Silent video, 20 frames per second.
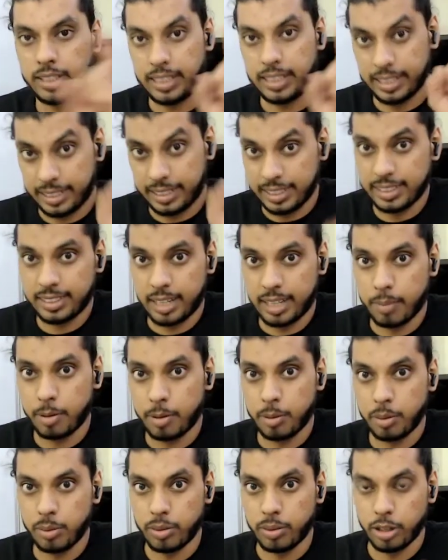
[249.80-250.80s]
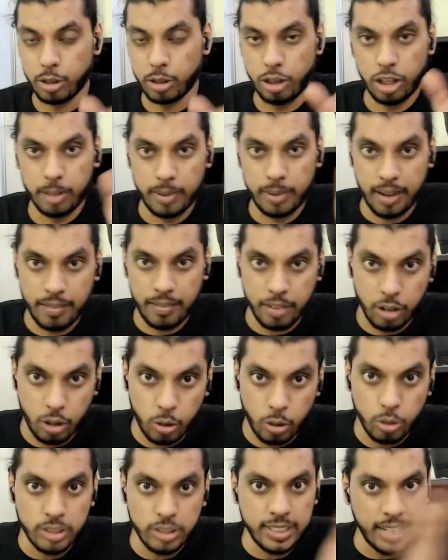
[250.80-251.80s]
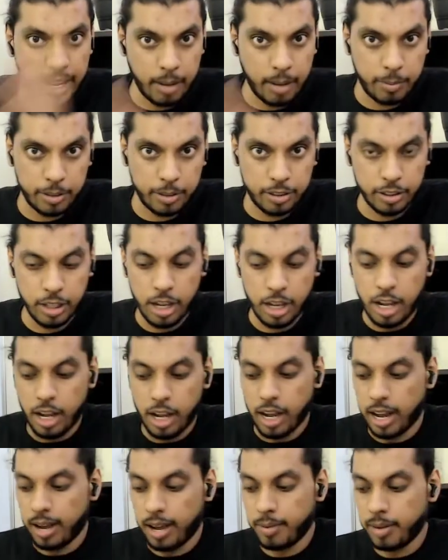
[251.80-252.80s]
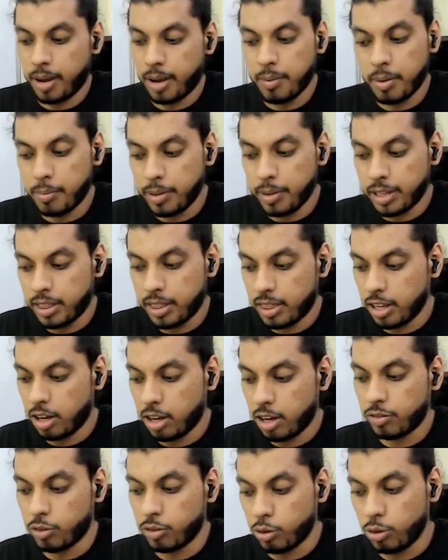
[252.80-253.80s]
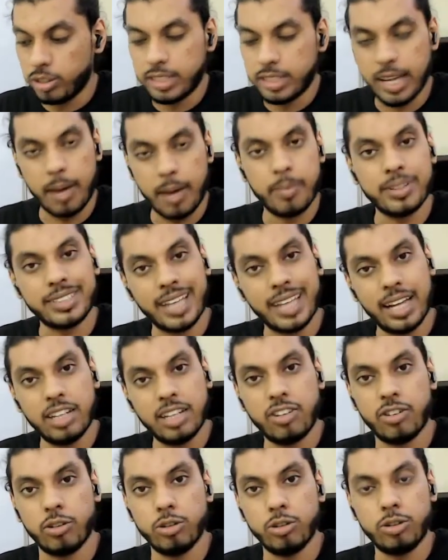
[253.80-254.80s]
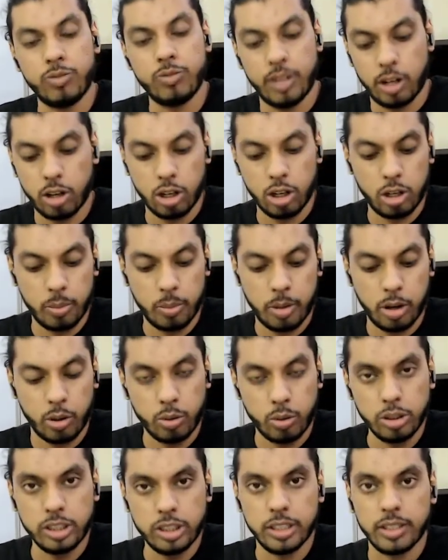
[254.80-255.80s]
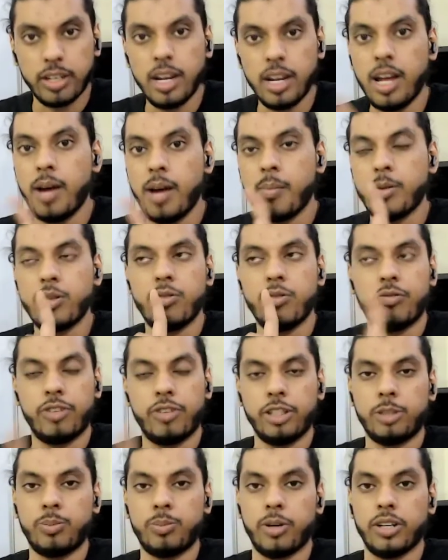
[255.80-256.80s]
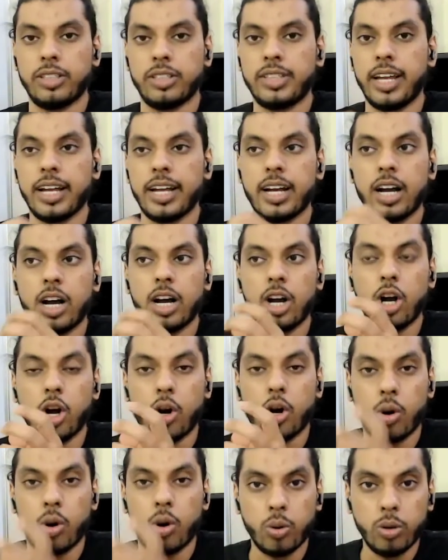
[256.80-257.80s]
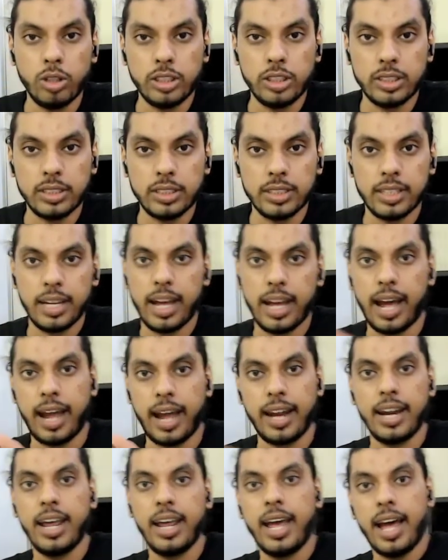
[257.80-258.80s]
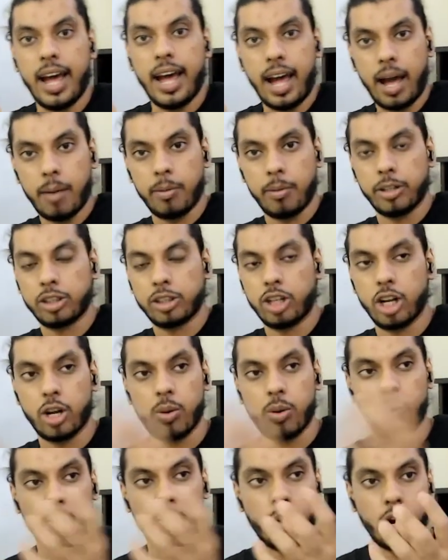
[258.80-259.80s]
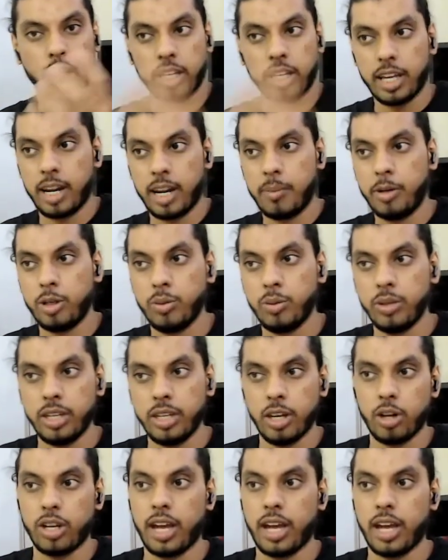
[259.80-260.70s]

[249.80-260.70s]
This is step number 1. You need to be having goals and habits. I'm a big thing of goals, habits, and rules. We're not talking about rules here. But first point, it's like goals and habits. Like what can I be doing here?